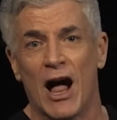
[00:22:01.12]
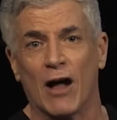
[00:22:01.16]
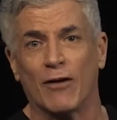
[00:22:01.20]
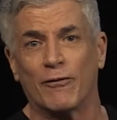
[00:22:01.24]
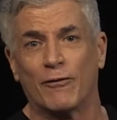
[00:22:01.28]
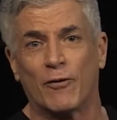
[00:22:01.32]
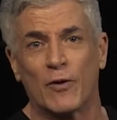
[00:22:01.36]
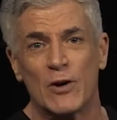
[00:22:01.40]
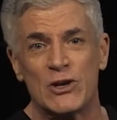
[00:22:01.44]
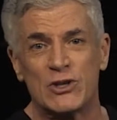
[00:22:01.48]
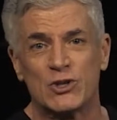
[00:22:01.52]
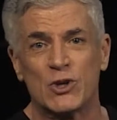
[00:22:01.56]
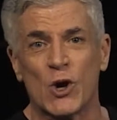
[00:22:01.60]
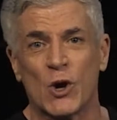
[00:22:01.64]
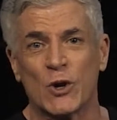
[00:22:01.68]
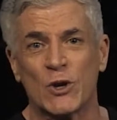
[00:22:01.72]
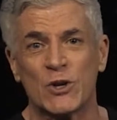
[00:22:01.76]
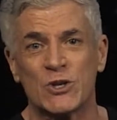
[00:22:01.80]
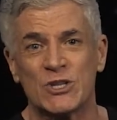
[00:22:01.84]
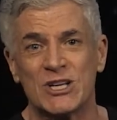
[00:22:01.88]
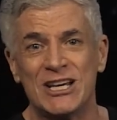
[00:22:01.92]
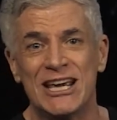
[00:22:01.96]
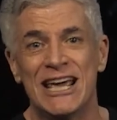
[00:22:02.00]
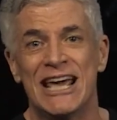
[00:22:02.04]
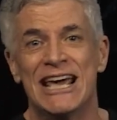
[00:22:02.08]
to hell for
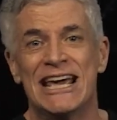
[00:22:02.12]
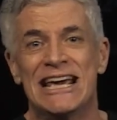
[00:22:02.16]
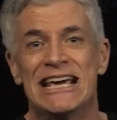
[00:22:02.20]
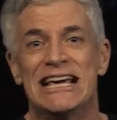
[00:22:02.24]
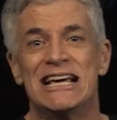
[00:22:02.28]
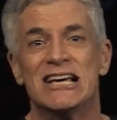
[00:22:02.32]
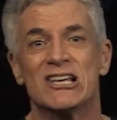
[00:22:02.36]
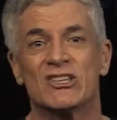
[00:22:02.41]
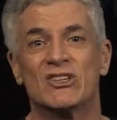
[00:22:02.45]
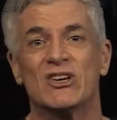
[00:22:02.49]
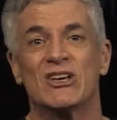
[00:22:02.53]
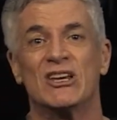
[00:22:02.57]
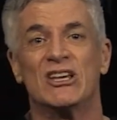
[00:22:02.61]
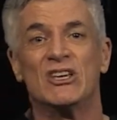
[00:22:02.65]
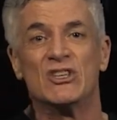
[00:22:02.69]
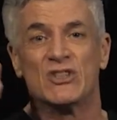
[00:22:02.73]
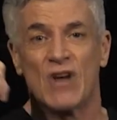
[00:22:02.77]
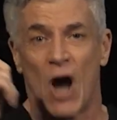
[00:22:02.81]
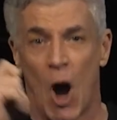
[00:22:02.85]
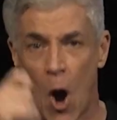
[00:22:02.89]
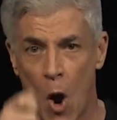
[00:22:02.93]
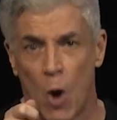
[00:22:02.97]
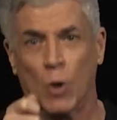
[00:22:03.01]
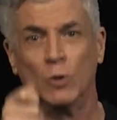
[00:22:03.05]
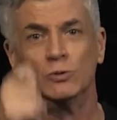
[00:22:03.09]
eternity, he is in
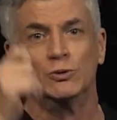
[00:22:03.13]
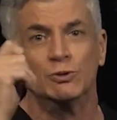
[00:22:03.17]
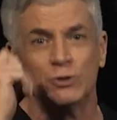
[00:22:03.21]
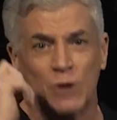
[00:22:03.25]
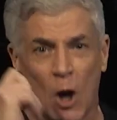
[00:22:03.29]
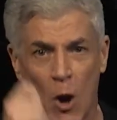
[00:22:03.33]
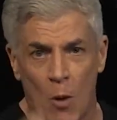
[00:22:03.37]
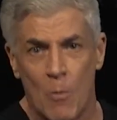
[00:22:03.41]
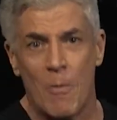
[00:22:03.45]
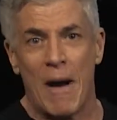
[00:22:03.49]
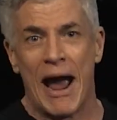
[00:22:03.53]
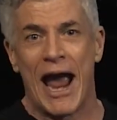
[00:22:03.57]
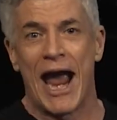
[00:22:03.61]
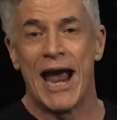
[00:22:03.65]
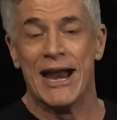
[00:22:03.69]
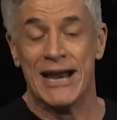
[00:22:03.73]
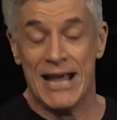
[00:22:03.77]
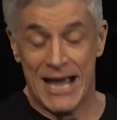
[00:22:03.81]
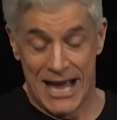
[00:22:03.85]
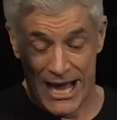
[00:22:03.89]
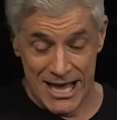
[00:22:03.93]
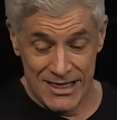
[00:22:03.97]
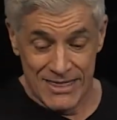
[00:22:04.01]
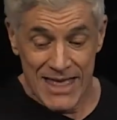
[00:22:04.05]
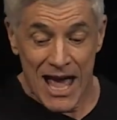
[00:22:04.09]
his own
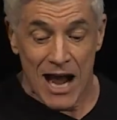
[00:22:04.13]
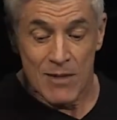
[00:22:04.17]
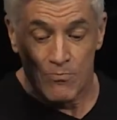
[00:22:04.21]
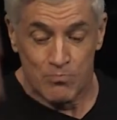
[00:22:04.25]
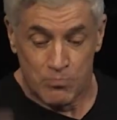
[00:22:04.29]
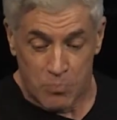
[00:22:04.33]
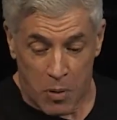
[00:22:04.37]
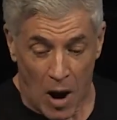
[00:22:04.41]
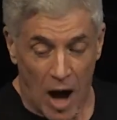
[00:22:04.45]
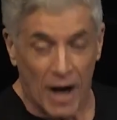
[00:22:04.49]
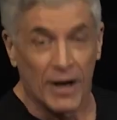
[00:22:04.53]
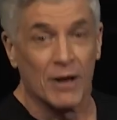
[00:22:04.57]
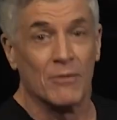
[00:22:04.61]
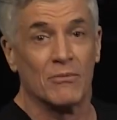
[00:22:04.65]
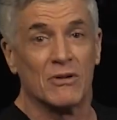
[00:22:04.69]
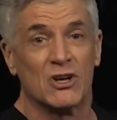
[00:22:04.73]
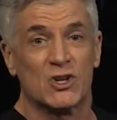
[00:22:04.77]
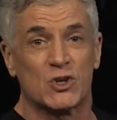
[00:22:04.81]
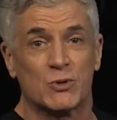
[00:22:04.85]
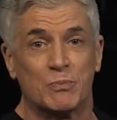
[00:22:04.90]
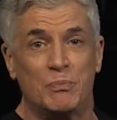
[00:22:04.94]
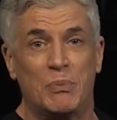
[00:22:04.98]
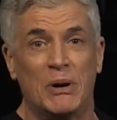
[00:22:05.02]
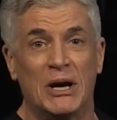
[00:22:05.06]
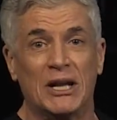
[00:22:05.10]
domain, in that
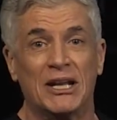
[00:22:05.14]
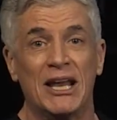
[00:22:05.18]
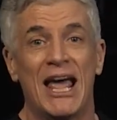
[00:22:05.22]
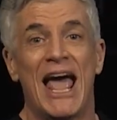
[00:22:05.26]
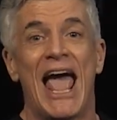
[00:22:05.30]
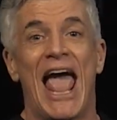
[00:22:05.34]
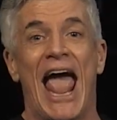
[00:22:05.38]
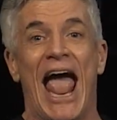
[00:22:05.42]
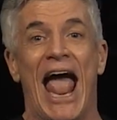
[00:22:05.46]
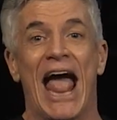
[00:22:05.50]
bottomless pit,